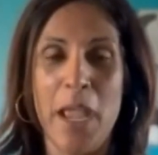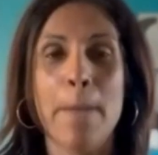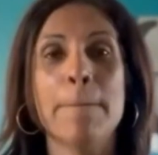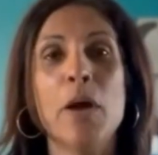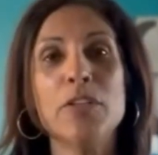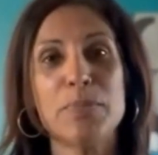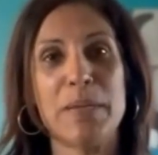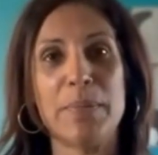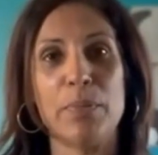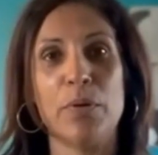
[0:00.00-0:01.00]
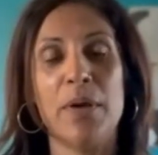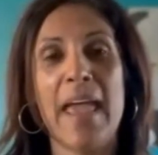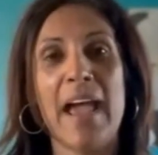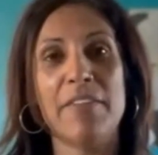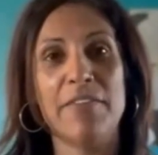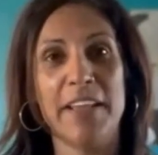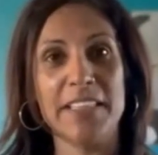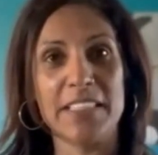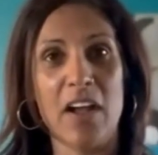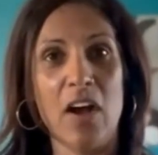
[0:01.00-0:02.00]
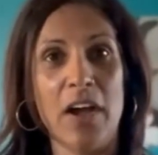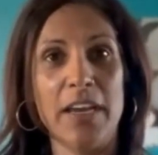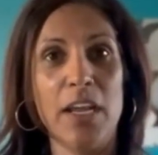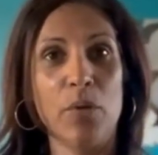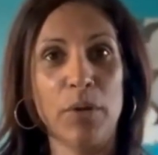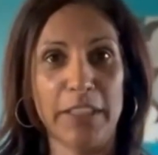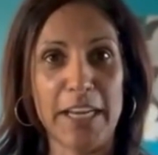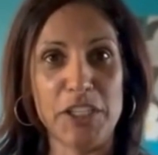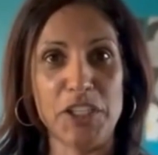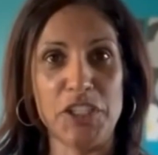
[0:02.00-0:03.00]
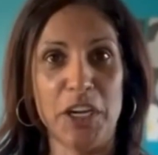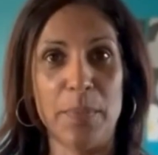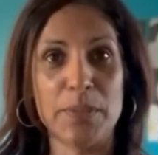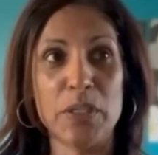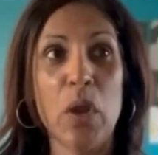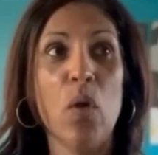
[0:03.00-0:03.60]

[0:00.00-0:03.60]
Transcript: Most people have events on relationships